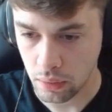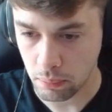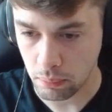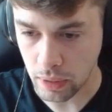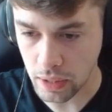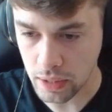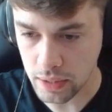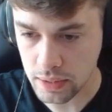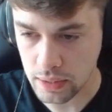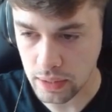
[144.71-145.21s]

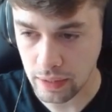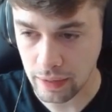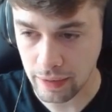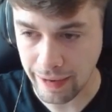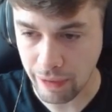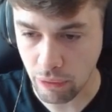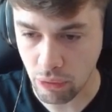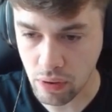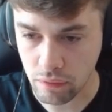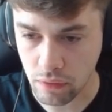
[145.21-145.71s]
plus.
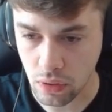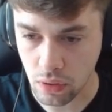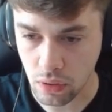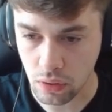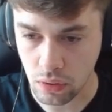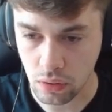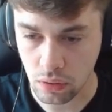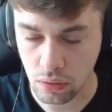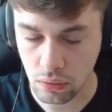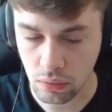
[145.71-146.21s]

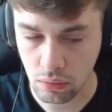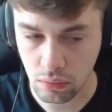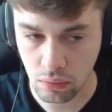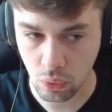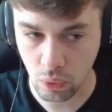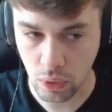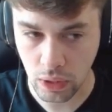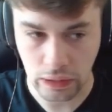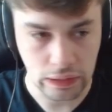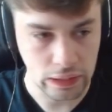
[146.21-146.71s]
However,
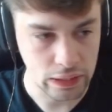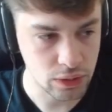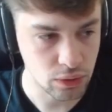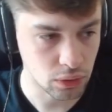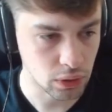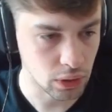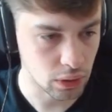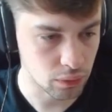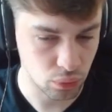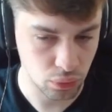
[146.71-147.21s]
white does
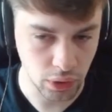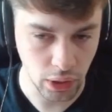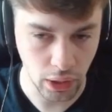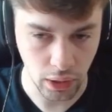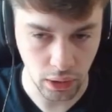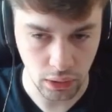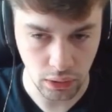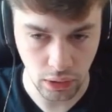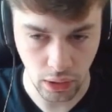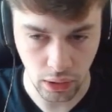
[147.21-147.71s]
not have to
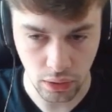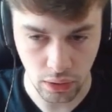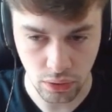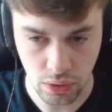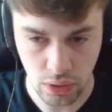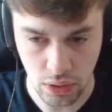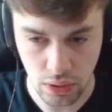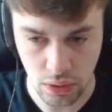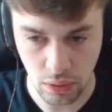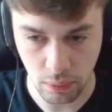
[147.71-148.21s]
take. They can
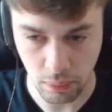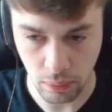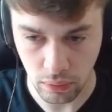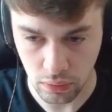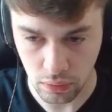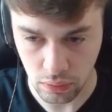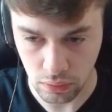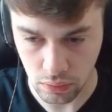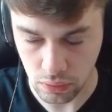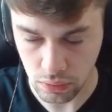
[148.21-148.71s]
just
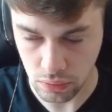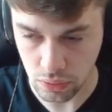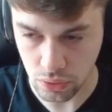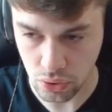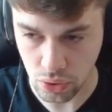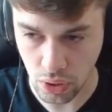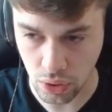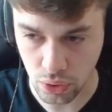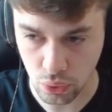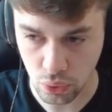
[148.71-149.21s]

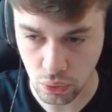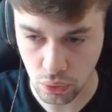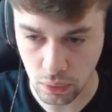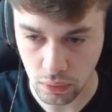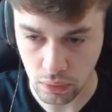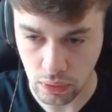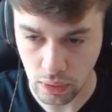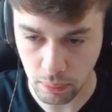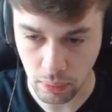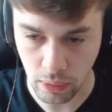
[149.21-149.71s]
try to
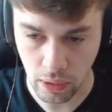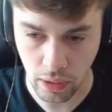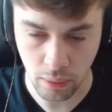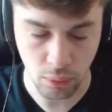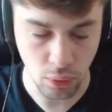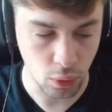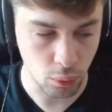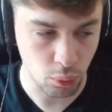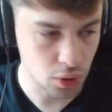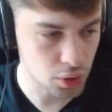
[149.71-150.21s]
apply
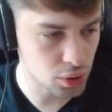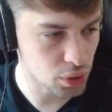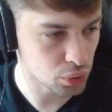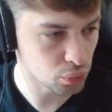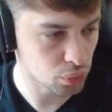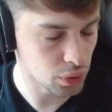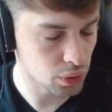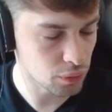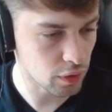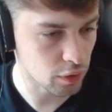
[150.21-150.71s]
more pressure
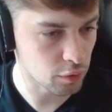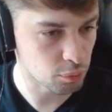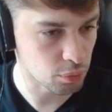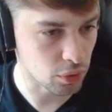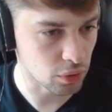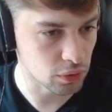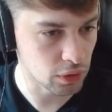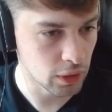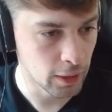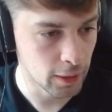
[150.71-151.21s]
to e5
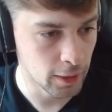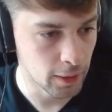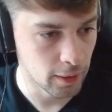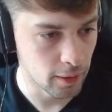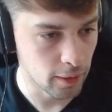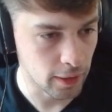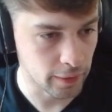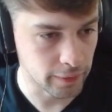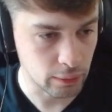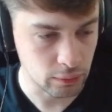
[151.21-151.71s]
pawn.
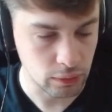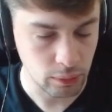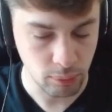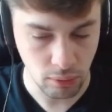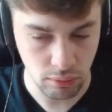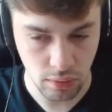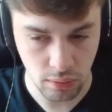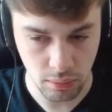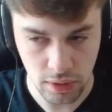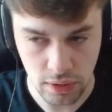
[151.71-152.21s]
And now the
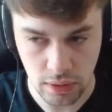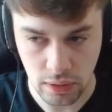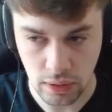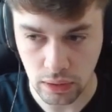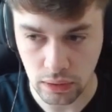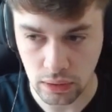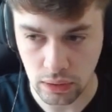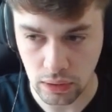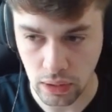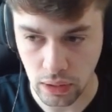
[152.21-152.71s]
problem is
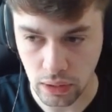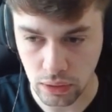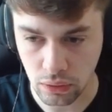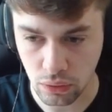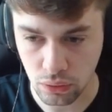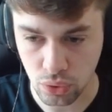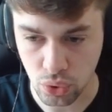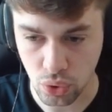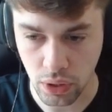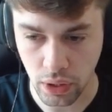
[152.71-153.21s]
that I
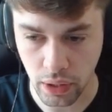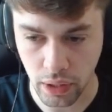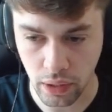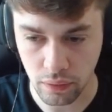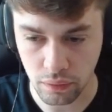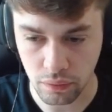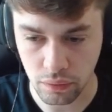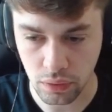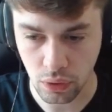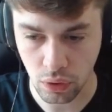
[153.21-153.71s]
don't really
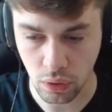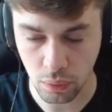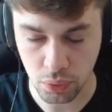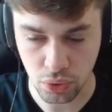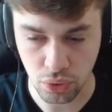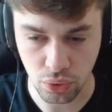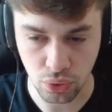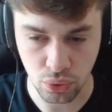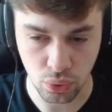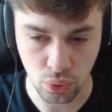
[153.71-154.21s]
have the
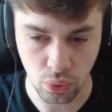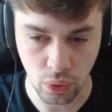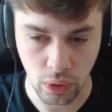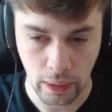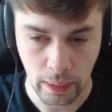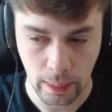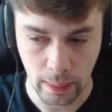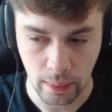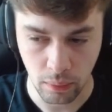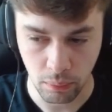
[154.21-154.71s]
option to
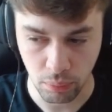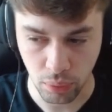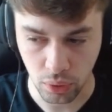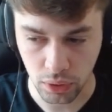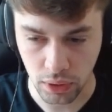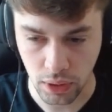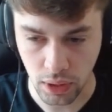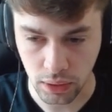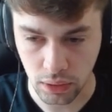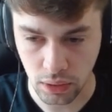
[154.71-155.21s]

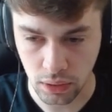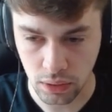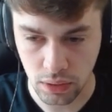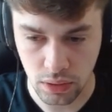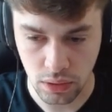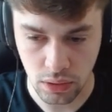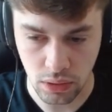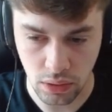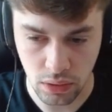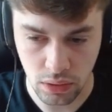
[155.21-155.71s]
protect it,
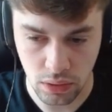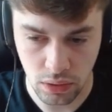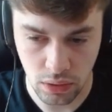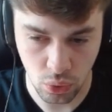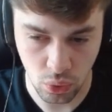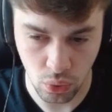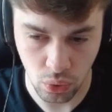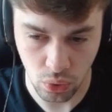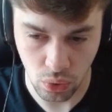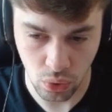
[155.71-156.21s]
since
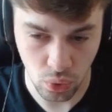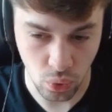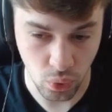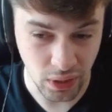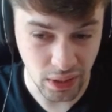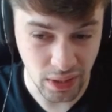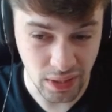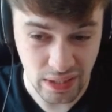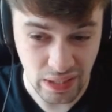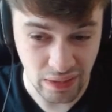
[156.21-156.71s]

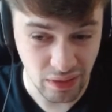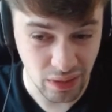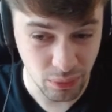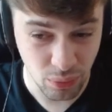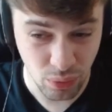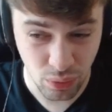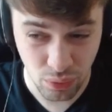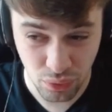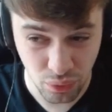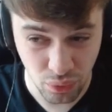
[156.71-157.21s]
queen e7
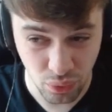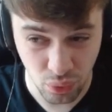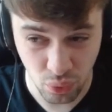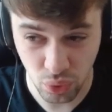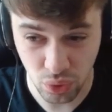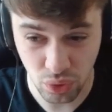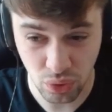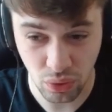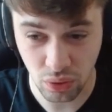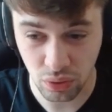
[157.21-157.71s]
move
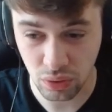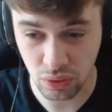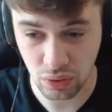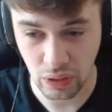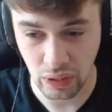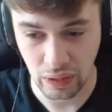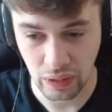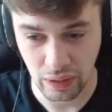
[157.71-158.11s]
would not